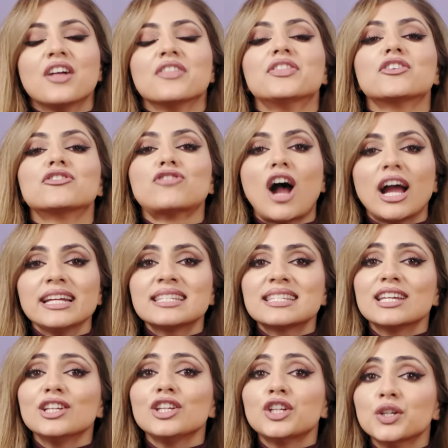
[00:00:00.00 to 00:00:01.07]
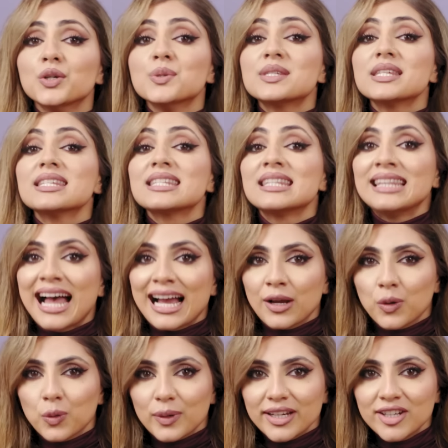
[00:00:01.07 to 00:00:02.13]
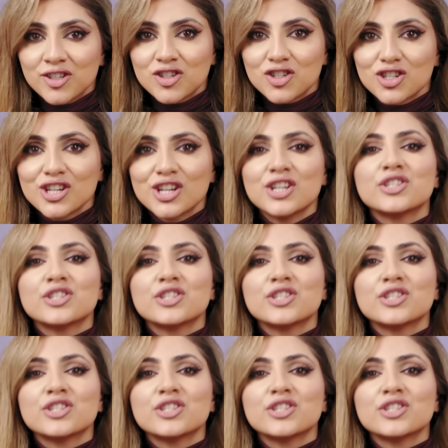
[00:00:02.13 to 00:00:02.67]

the writer uses language